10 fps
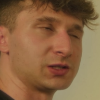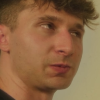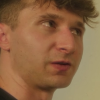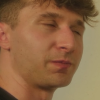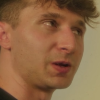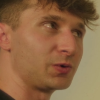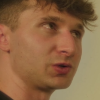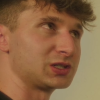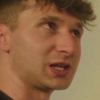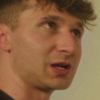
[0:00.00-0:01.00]
But if people
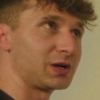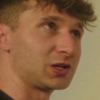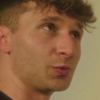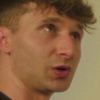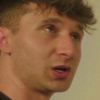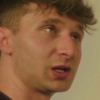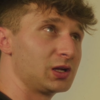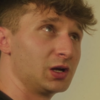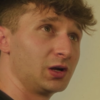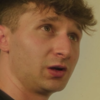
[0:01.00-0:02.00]
just stay in my
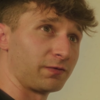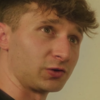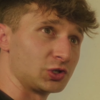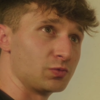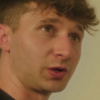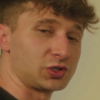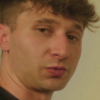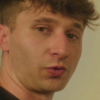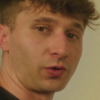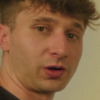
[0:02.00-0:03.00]
community for 2 months or
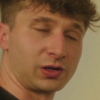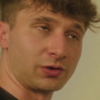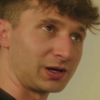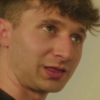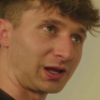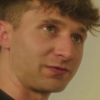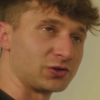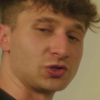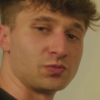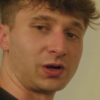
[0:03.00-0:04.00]
more, anything after
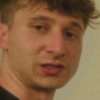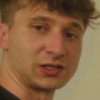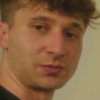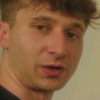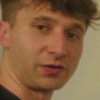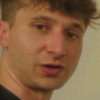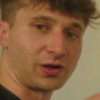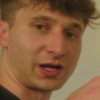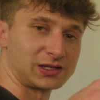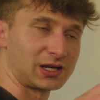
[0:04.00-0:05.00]
2 months is above,
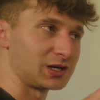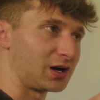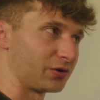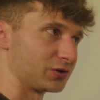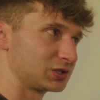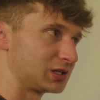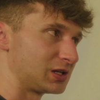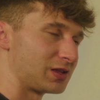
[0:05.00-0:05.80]
that $10.